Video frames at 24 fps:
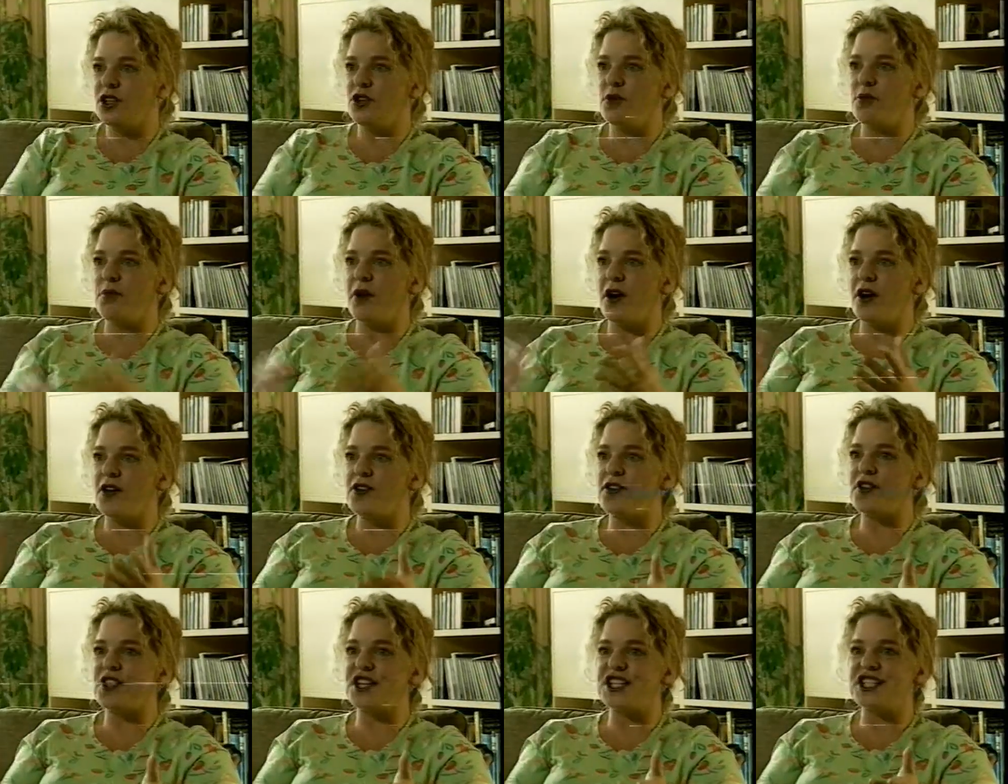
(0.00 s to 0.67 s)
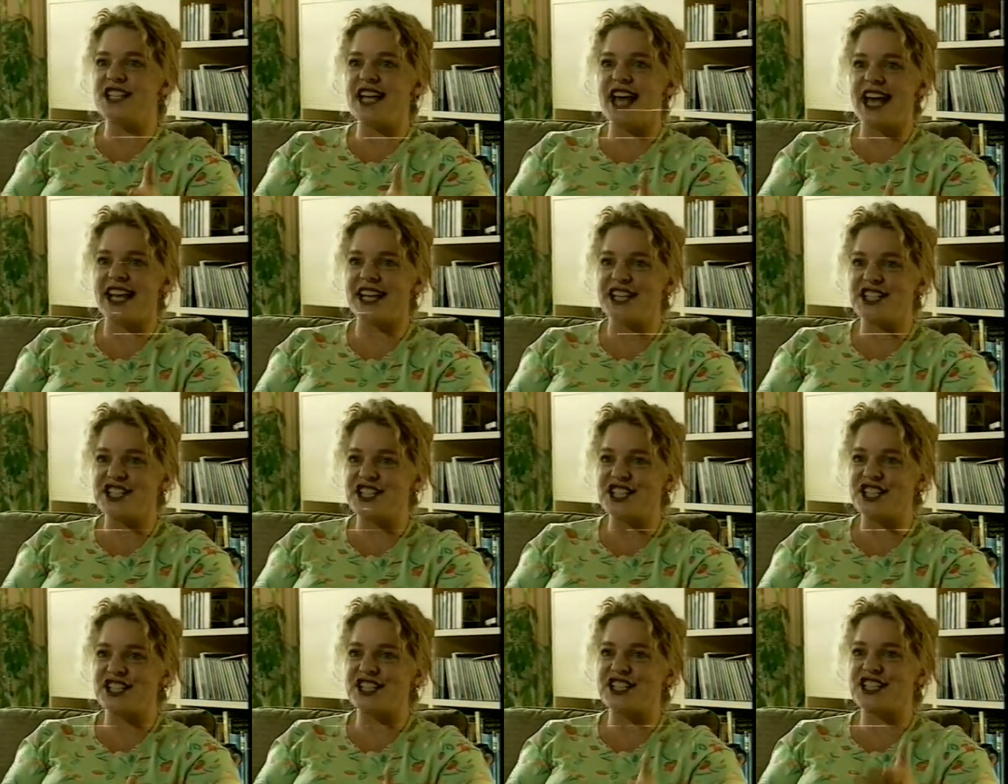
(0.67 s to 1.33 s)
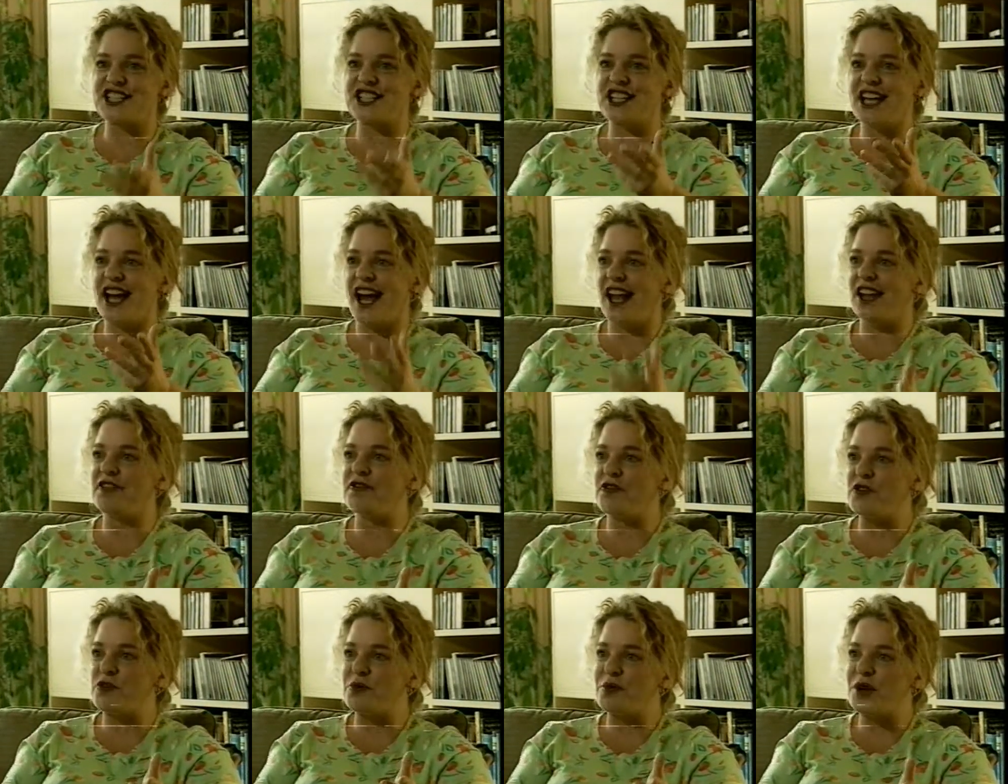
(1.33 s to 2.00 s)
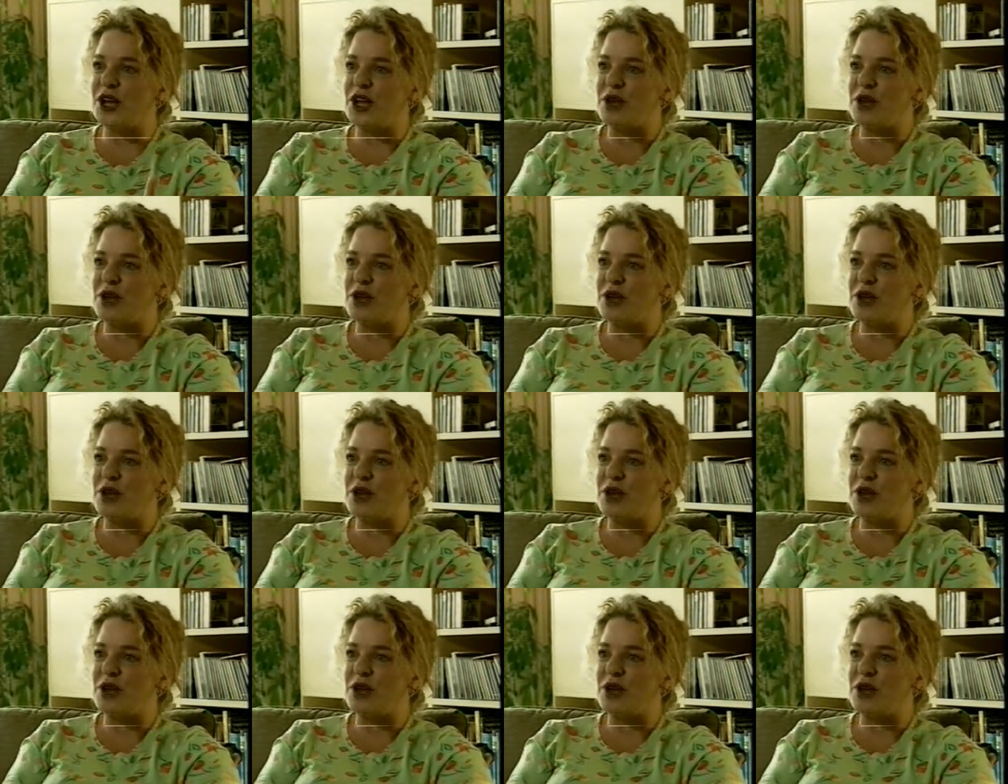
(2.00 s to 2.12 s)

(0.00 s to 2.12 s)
You're both intelligent, colourful